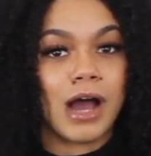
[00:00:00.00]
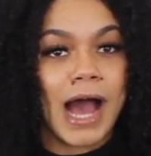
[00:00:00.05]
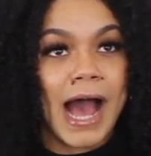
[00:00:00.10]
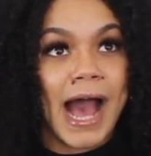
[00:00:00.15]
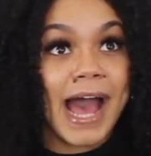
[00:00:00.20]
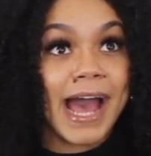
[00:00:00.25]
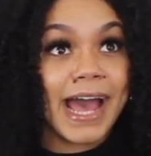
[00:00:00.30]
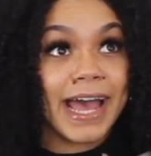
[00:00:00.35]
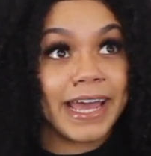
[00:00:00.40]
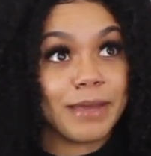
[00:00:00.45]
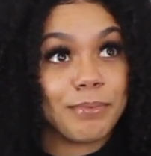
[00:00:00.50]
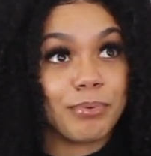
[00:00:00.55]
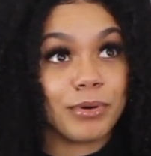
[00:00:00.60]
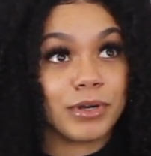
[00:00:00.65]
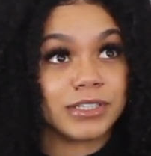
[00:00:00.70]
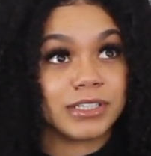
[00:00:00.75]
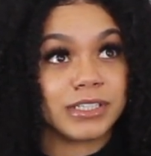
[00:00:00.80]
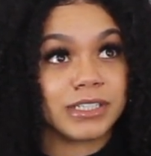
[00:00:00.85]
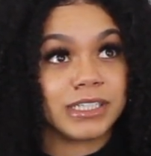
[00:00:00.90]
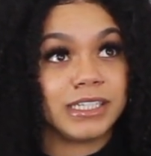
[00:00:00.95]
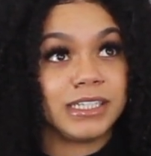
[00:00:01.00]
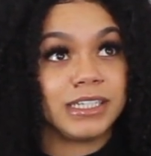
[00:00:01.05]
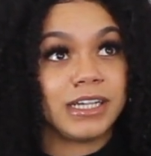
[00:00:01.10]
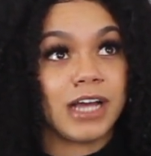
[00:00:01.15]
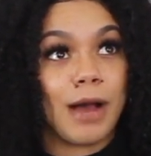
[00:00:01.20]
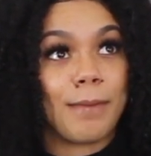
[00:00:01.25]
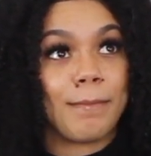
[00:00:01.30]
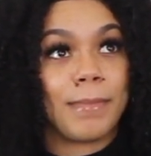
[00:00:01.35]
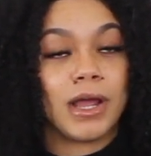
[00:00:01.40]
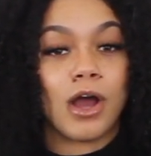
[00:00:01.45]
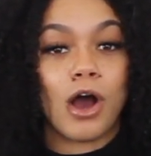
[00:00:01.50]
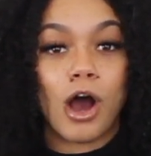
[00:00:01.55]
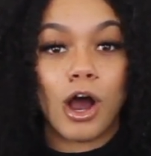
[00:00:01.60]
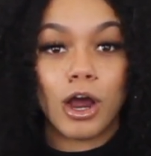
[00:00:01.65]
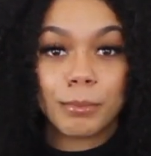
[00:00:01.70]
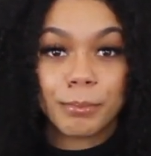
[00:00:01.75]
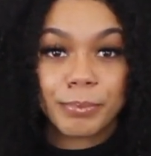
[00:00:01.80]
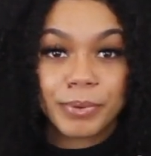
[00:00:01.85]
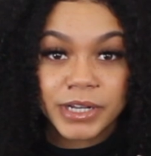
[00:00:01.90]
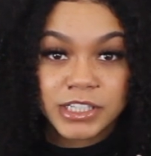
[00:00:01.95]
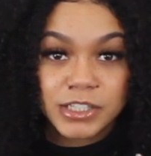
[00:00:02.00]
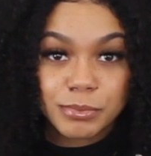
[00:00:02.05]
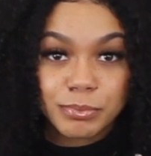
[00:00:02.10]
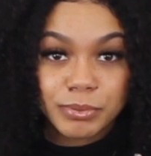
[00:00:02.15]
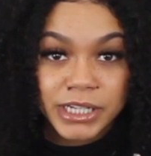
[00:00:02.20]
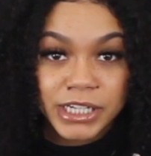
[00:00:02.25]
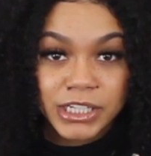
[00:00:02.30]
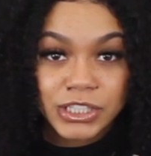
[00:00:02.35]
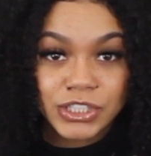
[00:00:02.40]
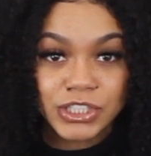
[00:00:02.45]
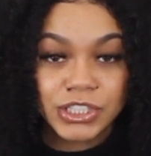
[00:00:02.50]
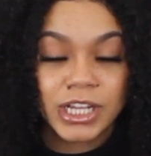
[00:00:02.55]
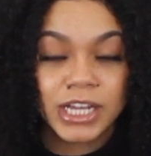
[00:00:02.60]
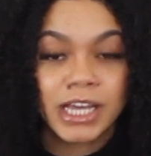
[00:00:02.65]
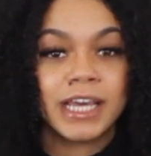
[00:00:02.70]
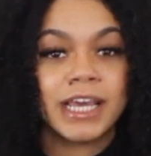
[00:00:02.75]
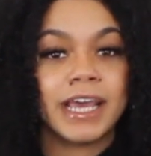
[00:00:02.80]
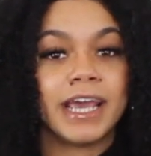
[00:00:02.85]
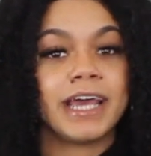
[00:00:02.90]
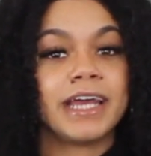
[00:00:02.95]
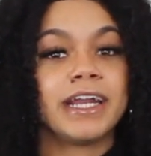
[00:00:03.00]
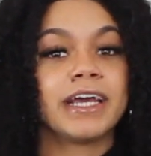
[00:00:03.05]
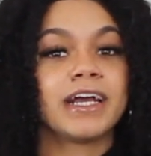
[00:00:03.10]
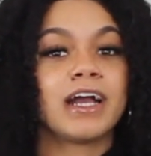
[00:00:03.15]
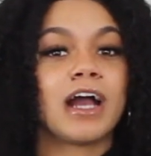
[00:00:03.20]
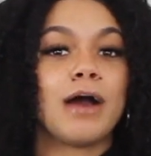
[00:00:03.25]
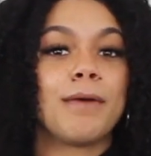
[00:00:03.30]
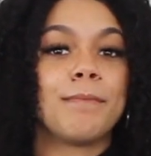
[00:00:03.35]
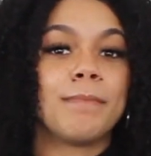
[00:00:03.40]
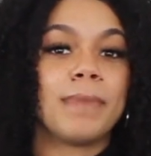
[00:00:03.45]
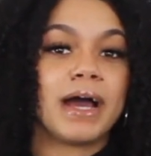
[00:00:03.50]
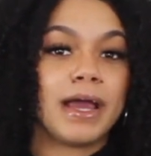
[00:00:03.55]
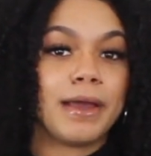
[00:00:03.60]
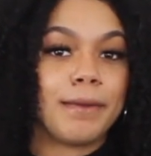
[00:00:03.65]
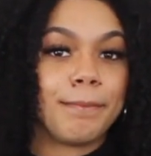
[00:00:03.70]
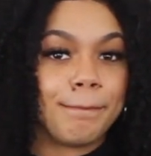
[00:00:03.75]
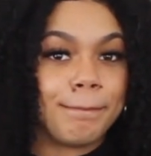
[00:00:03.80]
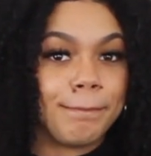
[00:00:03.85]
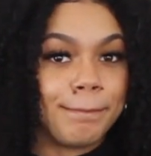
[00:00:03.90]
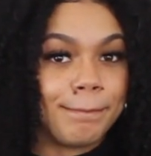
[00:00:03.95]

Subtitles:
I personally got my armpits bleached and I got my